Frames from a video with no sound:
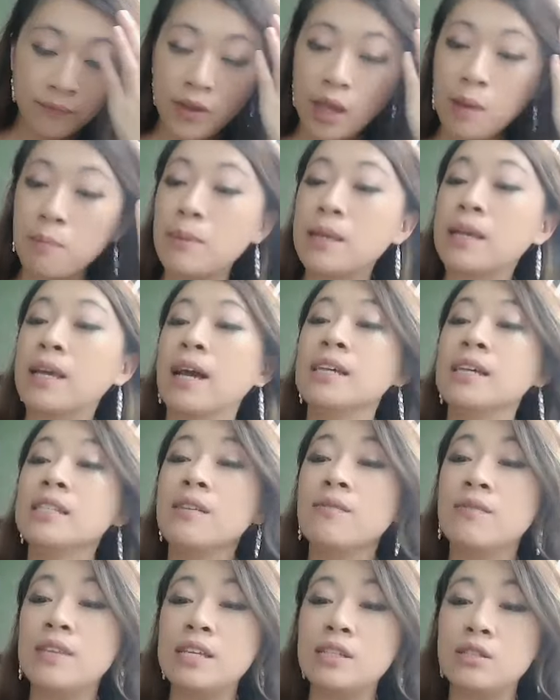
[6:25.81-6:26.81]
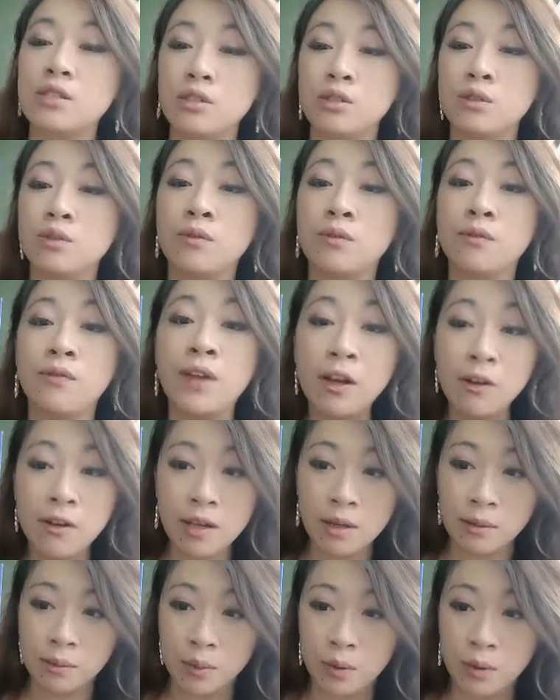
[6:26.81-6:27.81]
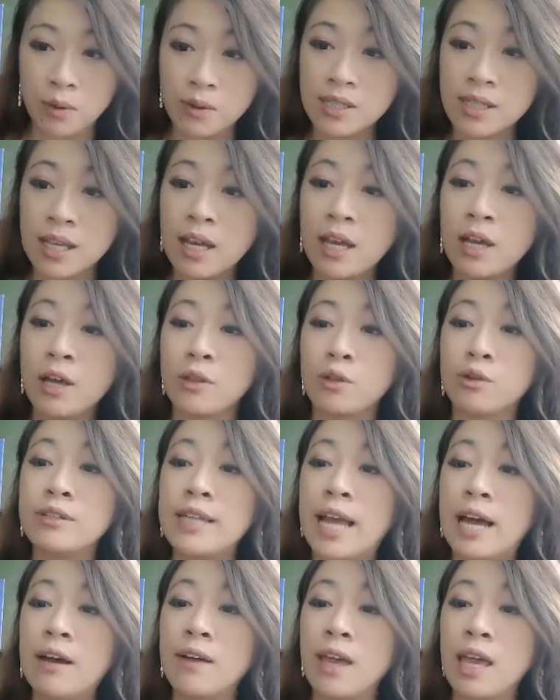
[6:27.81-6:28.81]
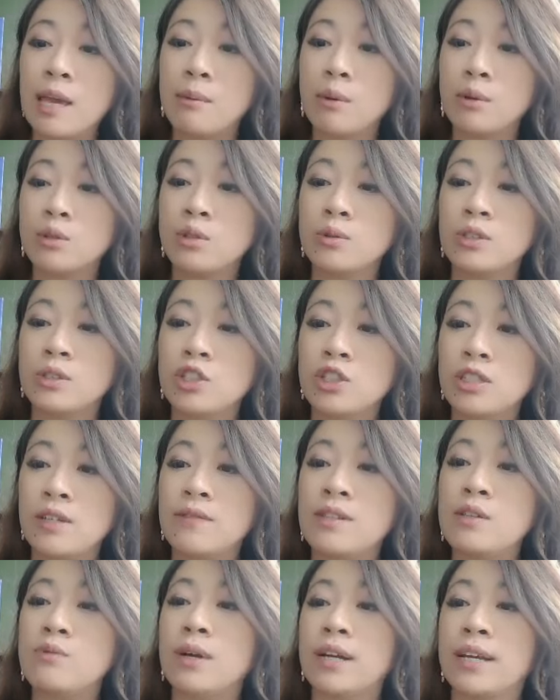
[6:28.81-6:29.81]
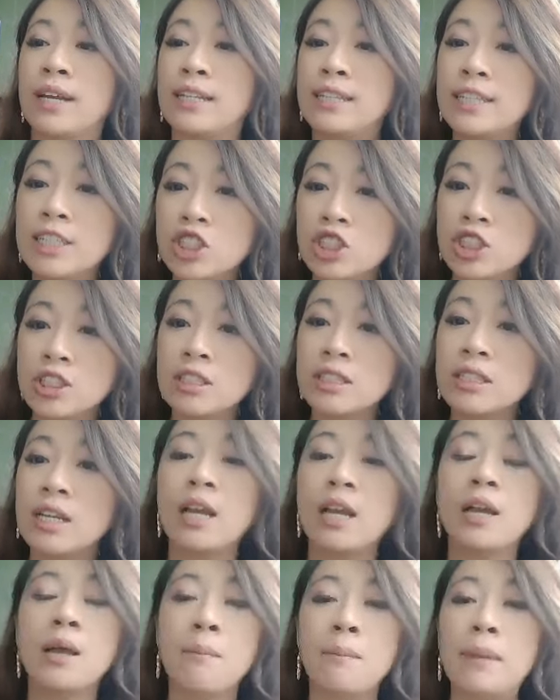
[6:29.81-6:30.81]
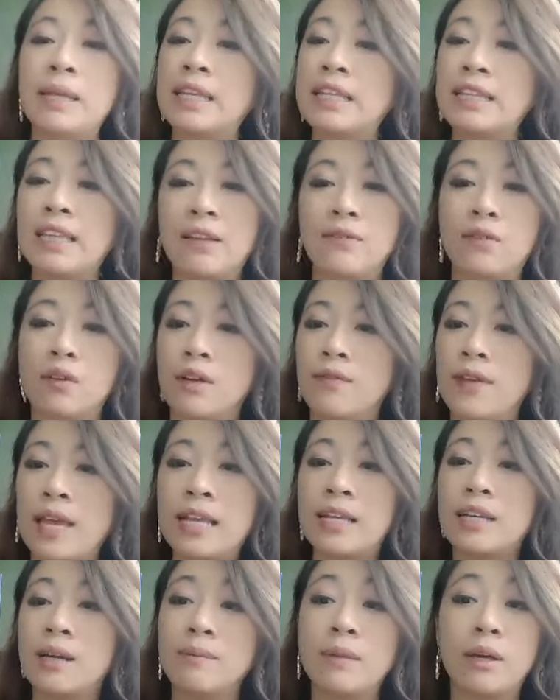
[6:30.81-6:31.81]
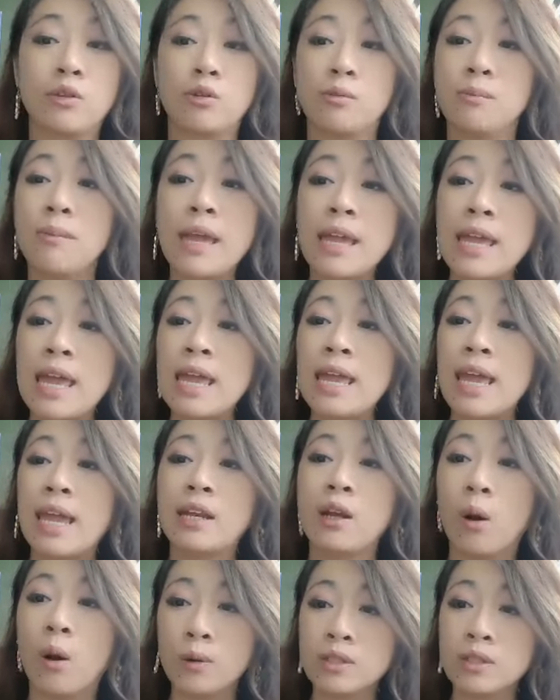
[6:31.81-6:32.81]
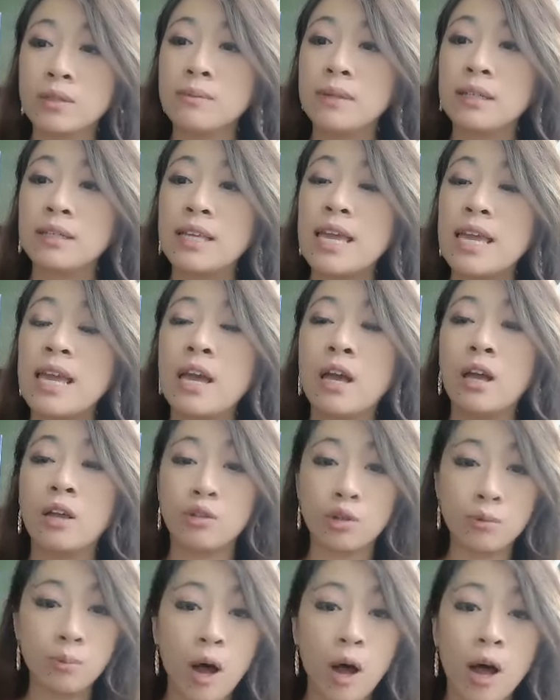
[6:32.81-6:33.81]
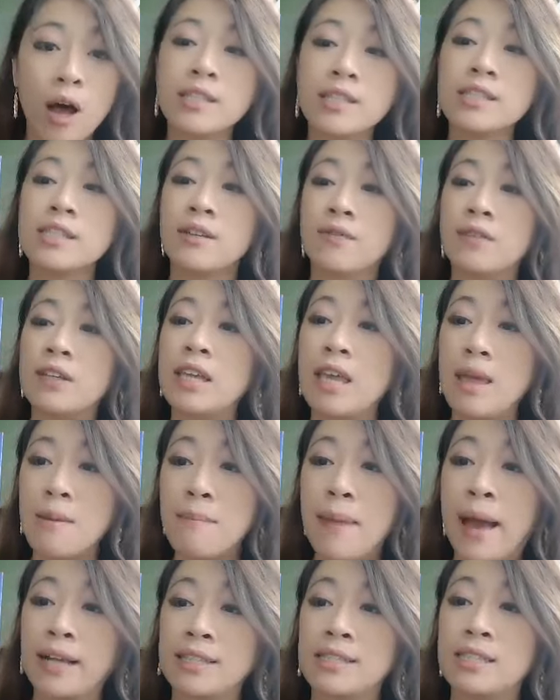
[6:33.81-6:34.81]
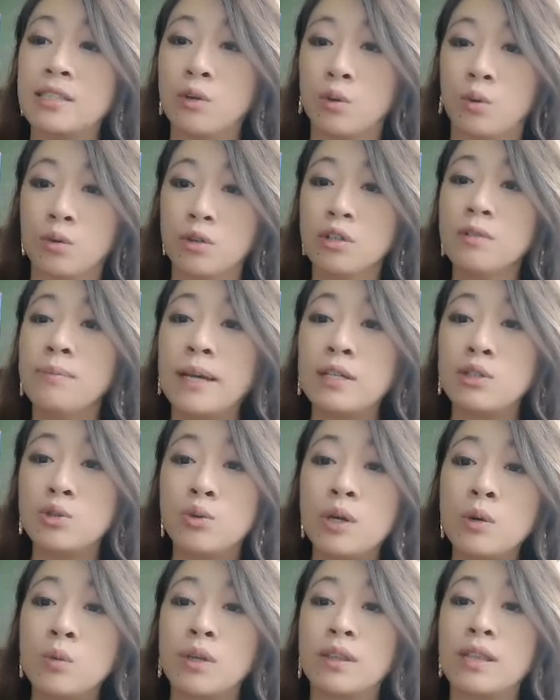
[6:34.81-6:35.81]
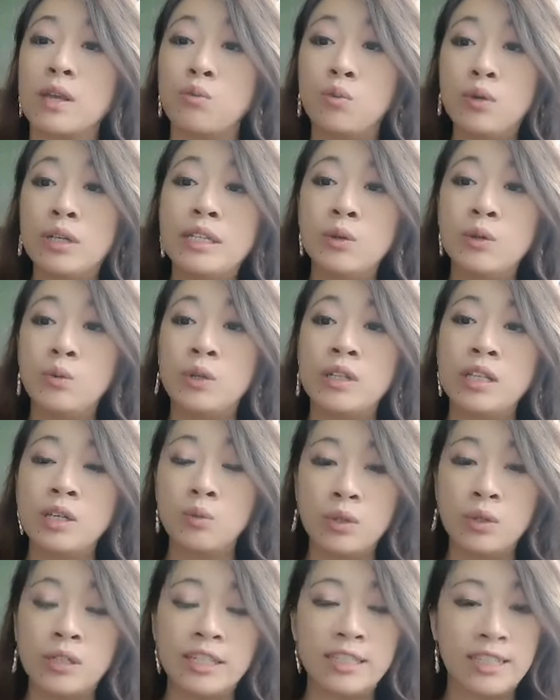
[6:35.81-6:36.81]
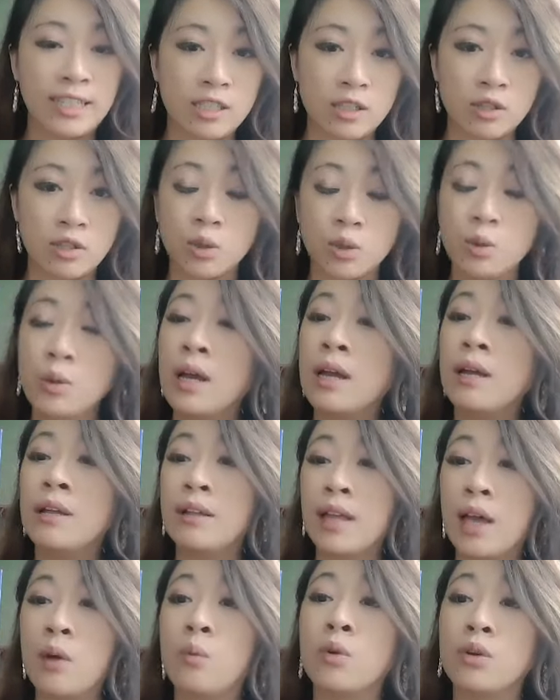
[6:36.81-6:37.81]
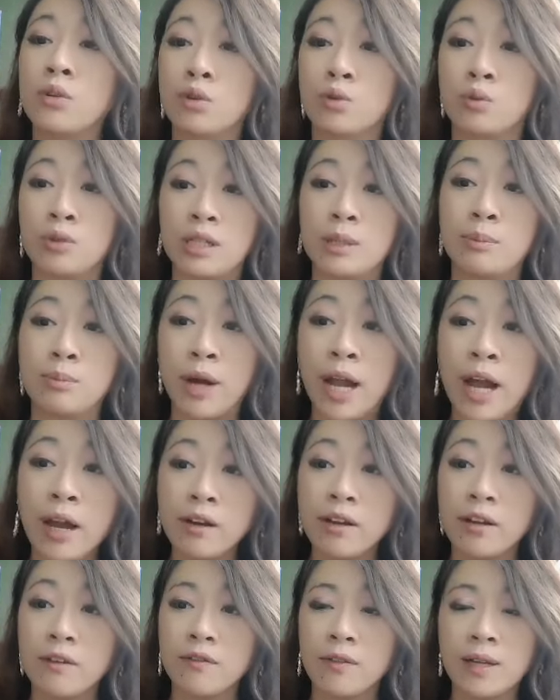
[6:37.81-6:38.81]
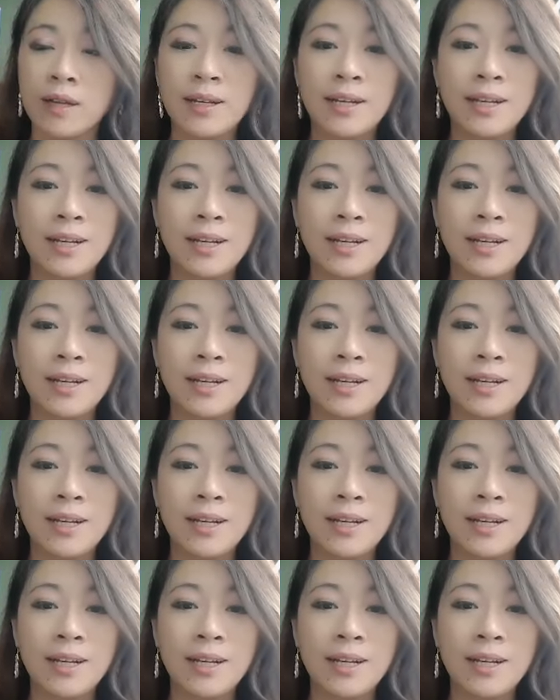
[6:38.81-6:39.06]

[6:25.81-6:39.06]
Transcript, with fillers: And because of these two variables, they're now able to achieve the recognition, make the level of income that they're making, and ultimately they're positively impacting the world by doing what they really, really, really like to do and what they're really proud of.